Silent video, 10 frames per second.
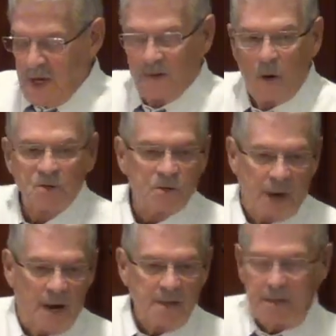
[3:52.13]
And those
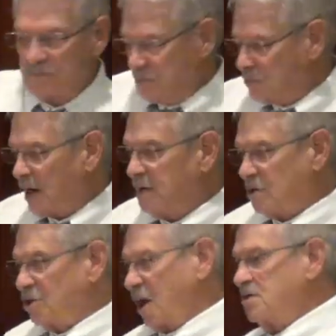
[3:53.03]
around him tried
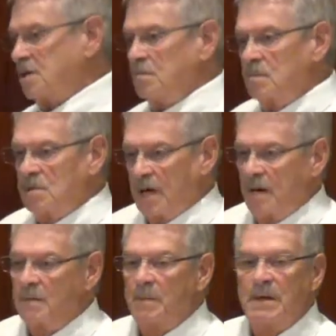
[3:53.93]
to shush him and
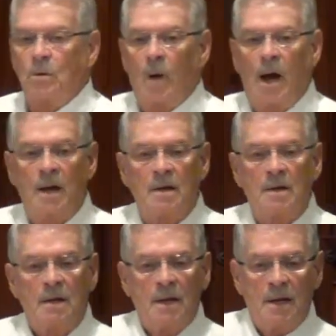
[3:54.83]
tell him to be quiet,
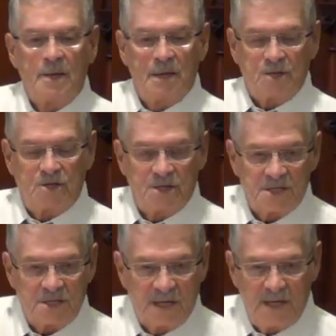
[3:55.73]
that
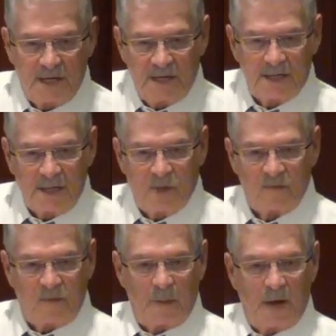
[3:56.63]
Jesus didn't need to hear
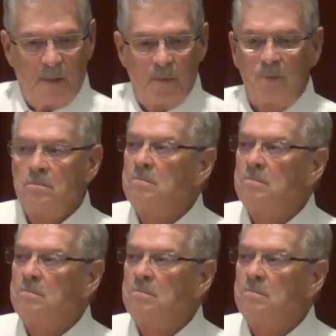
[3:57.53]
from him.